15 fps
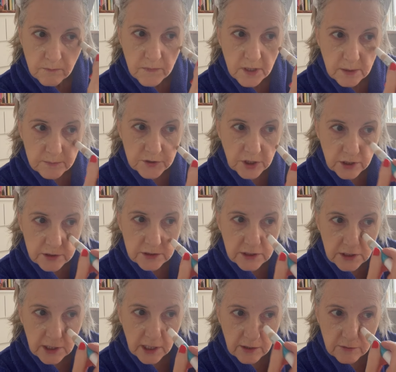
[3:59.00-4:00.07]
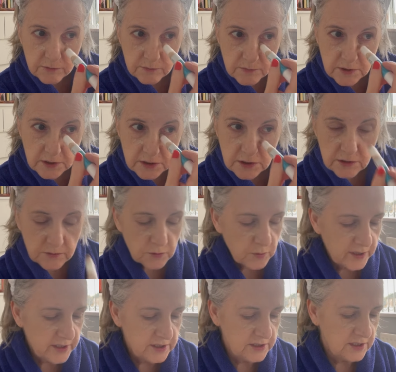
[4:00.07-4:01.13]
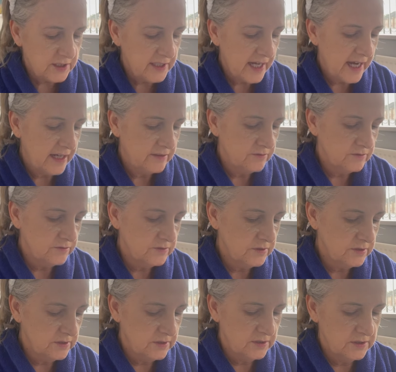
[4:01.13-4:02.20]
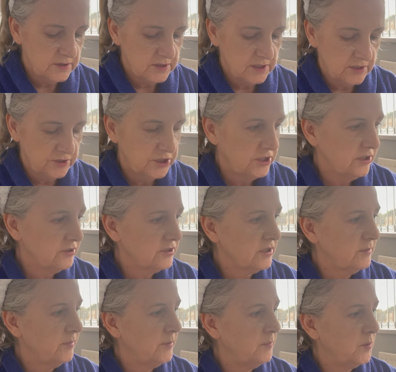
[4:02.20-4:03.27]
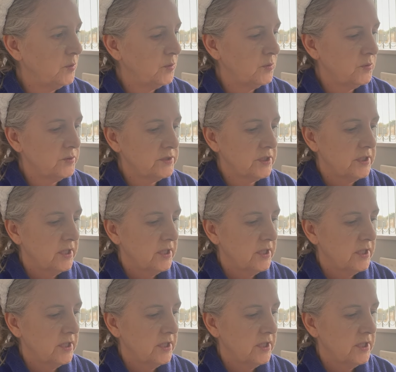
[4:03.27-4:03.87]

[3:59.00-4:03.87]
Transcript: I'm trying to go as quick as I can so as you're not going to be bored.